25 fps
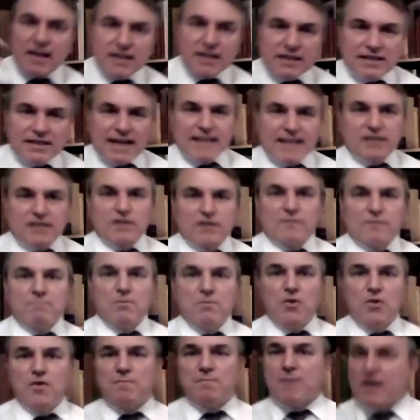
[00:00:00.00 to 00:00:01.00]
the sense of
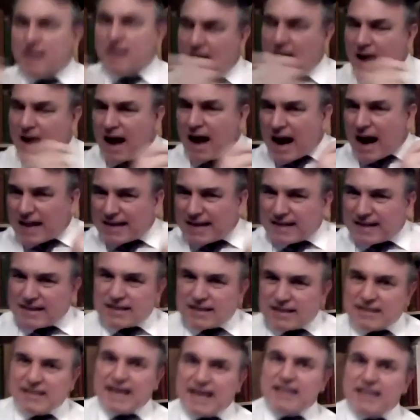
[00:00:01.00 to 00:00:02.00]
movement, and then the
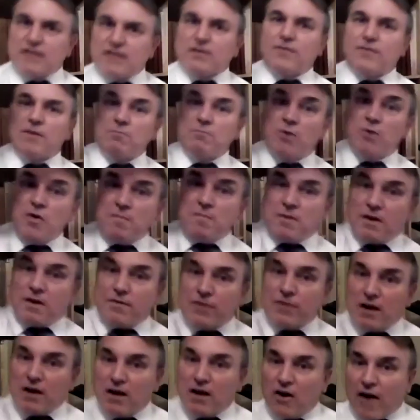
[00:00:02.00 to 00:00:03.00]
sense of the movement
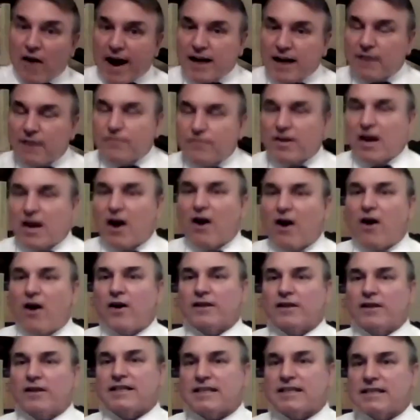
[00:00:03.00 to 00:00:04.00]
of the line of the
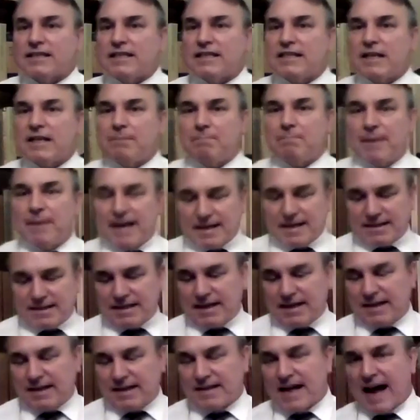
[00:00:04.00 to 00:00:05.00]
artist in
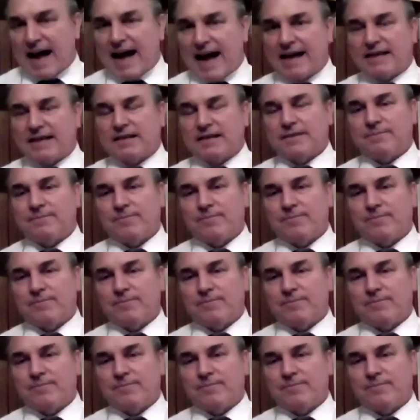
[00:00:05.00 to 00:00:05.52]
depicting that.